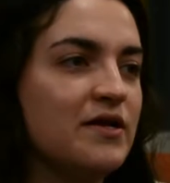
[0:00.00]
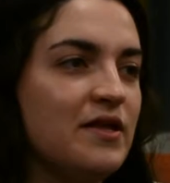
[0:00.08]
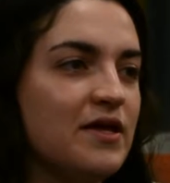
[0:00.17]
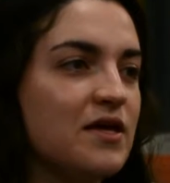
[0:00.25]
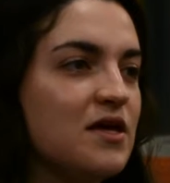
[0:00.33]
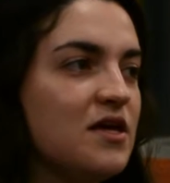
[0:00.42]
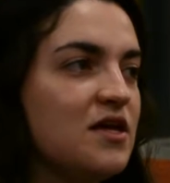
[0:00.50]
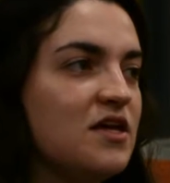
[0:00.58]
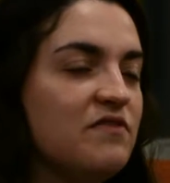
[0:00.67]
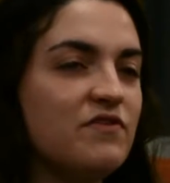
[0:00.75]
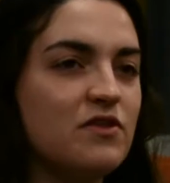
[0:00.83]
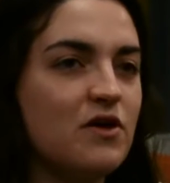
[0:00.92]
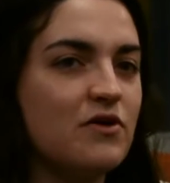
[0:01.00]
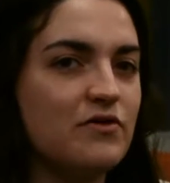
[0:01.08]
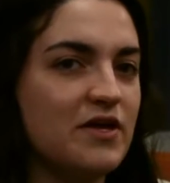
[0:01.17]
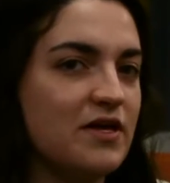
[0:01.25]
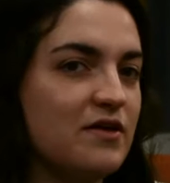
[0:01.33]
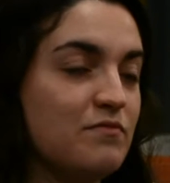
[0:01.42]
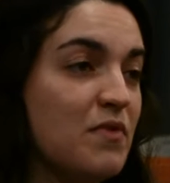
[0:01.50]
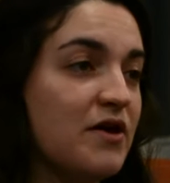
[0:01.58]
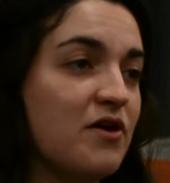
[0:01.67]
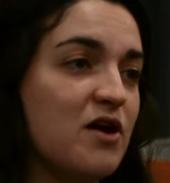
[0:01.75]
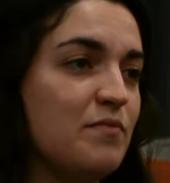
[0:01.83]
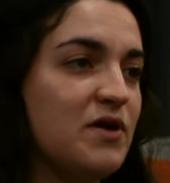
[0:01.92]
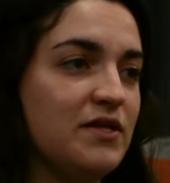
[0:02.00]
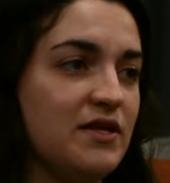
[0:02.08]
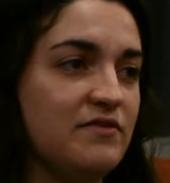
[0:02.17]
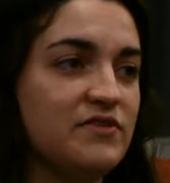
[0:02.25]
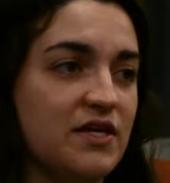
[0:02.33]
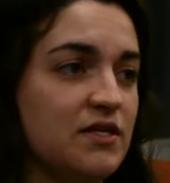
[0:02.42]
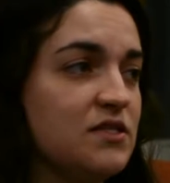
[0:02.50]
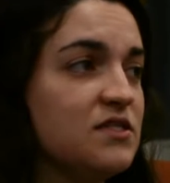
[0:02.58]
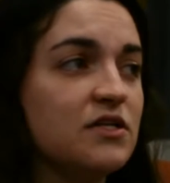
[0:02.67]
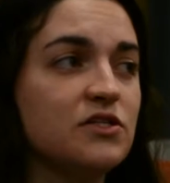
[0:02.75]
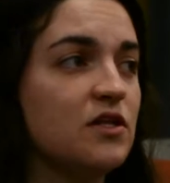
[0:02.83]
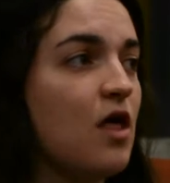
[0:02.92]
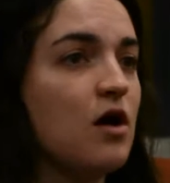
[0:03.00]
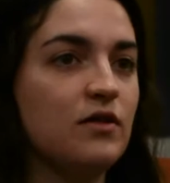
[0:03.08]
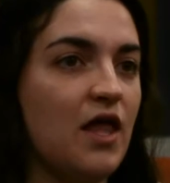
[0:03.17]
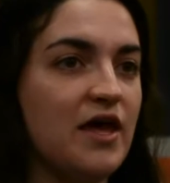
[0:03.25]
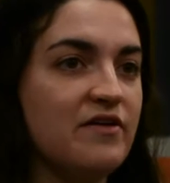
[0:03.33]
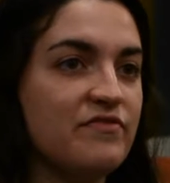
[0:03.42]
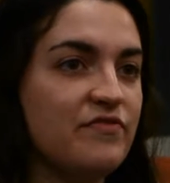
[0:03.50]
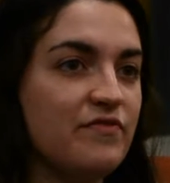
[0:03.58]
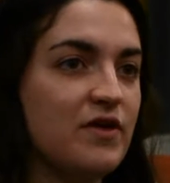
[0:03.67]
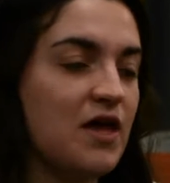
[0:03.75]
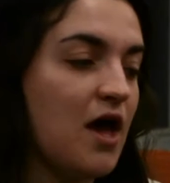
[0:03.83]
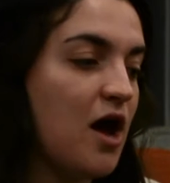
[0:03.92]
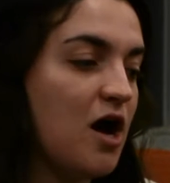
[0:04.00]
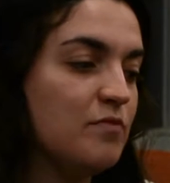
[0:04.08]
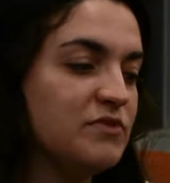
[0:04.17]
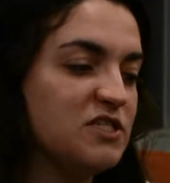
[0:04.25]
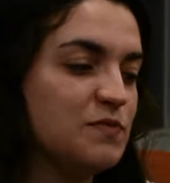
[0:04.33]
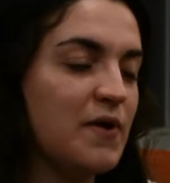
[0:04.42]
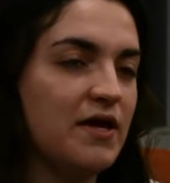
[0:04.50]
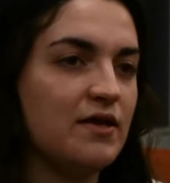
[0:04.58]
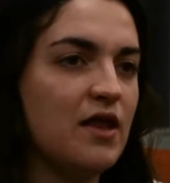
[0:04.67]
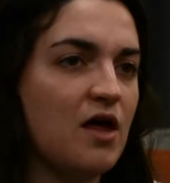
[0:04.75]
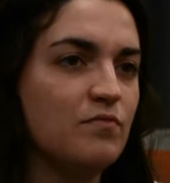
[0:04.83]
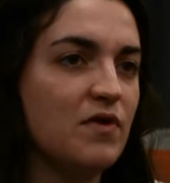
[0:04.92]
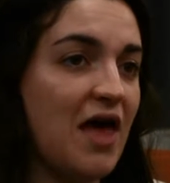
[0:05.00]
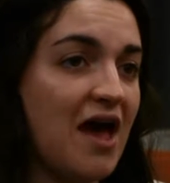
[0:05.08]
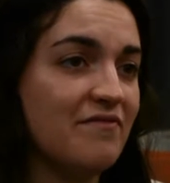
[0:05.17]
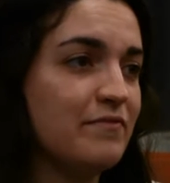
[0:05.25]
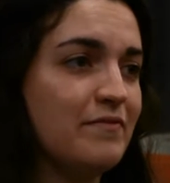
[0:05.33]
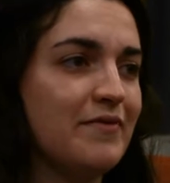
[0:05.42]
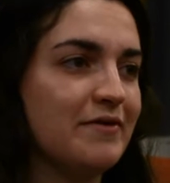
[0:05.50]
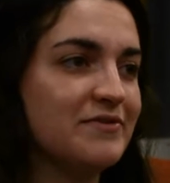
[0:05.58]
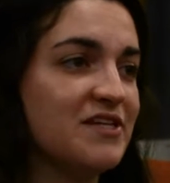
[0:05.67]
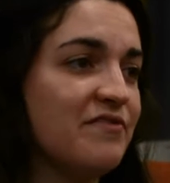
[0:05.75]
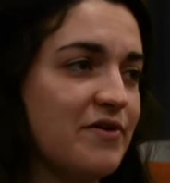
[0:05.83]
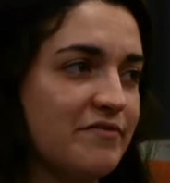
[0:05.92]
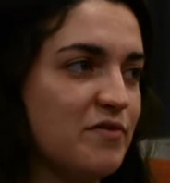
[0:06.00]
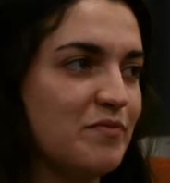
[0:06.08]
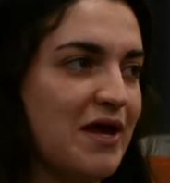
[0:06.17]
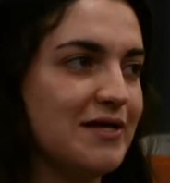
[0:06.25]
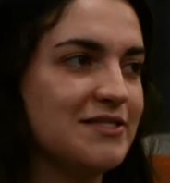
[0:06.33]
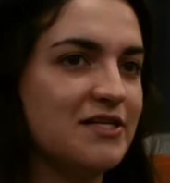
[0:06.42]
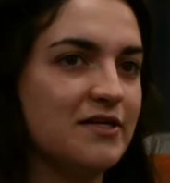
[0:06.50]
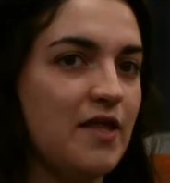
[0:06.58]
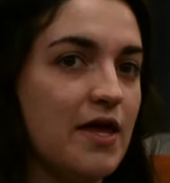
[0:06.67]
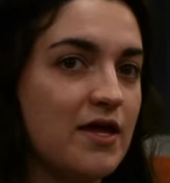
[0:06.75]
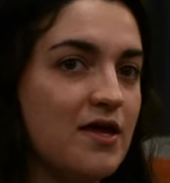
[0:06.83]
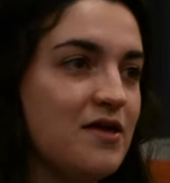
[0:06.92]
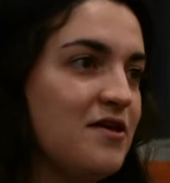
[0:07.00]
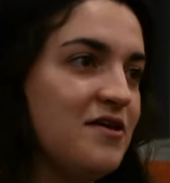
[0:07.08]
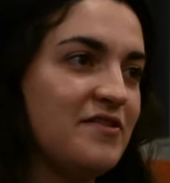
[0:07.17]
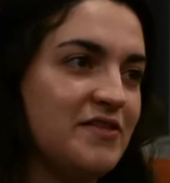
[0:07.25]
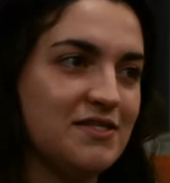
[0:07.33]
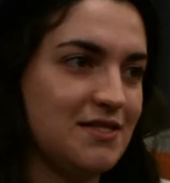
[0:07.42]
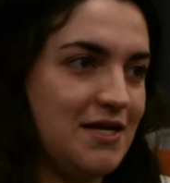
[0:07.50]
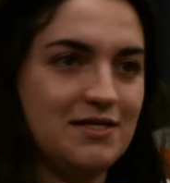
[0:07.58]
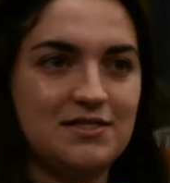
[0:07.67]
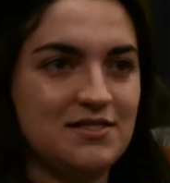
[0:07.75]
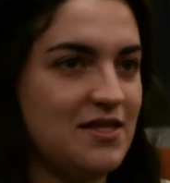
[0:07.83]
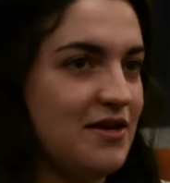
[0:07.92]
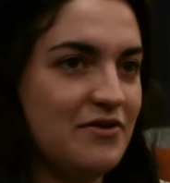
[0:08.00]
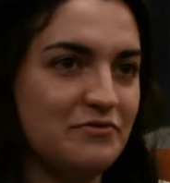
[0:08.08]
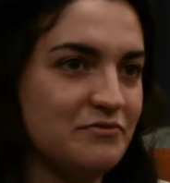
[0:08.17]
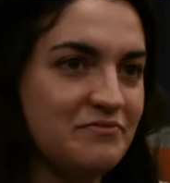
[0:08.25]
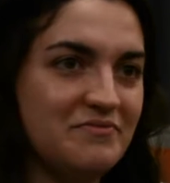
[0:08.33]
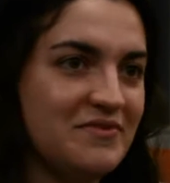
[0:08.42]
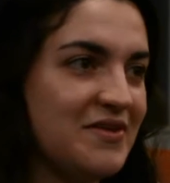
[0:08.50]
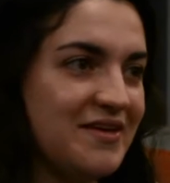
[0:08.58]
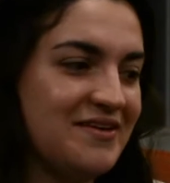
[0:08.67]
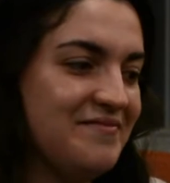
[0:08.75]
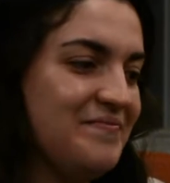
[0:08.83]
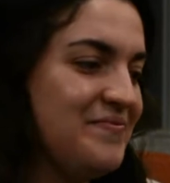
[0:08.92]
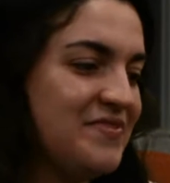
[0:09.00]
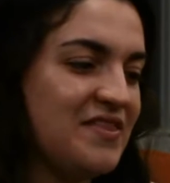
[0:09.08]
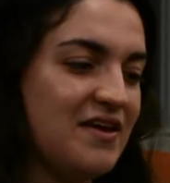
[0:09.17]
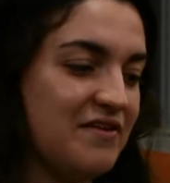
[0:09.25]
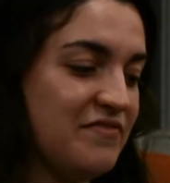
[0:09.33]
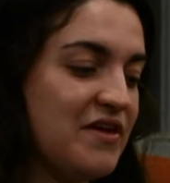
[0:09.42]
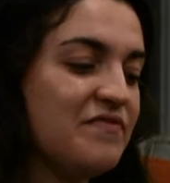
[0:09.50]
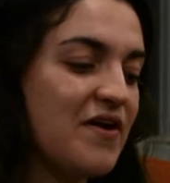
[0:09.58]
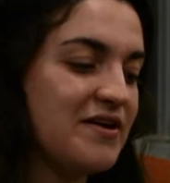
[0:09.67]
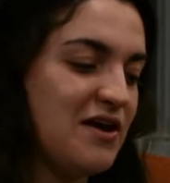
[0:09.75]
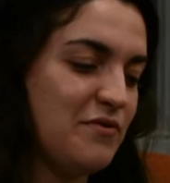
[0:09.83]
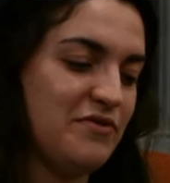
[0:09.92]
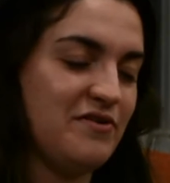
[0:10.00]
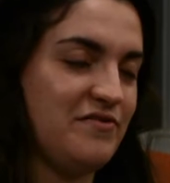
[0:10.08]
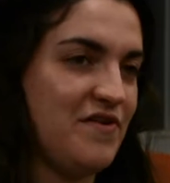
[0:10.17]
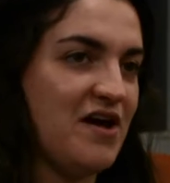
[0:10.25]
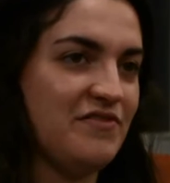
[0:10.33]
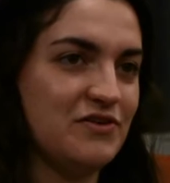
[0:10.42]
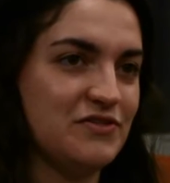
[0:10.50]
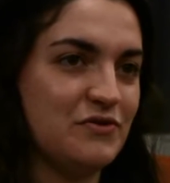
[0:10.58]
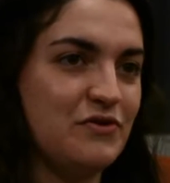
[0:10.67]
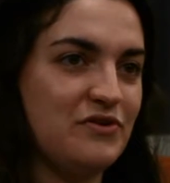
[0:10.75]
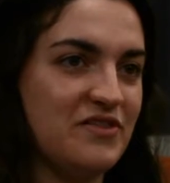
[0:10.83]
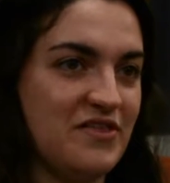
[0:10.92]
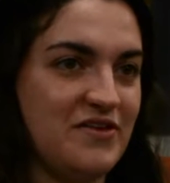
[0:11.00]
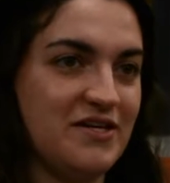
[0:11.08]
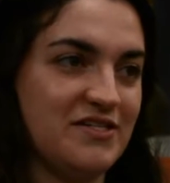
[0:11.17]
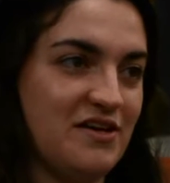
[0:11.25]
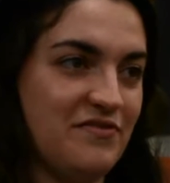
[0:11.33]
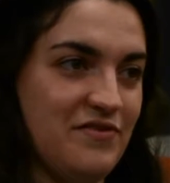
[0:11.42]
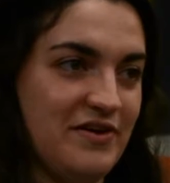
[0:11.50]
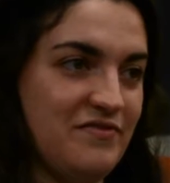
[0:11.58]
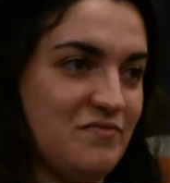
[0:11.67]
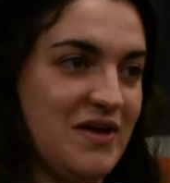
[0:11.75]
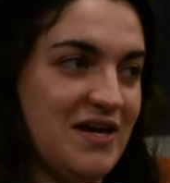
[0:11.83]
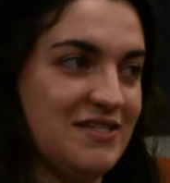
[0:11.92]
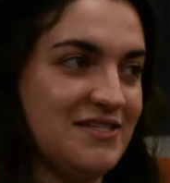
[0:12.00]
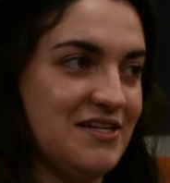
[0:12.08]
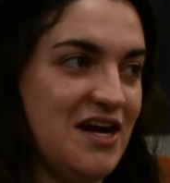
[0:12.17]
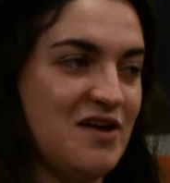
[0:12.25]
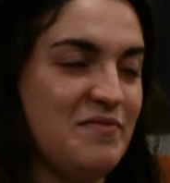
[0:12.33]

And like even though like my grandma lived like such a long life, um, despite the have like suffering from cancer. Like these kids, they don't like they, if they find out when they're five years old that they're suffering from cancer.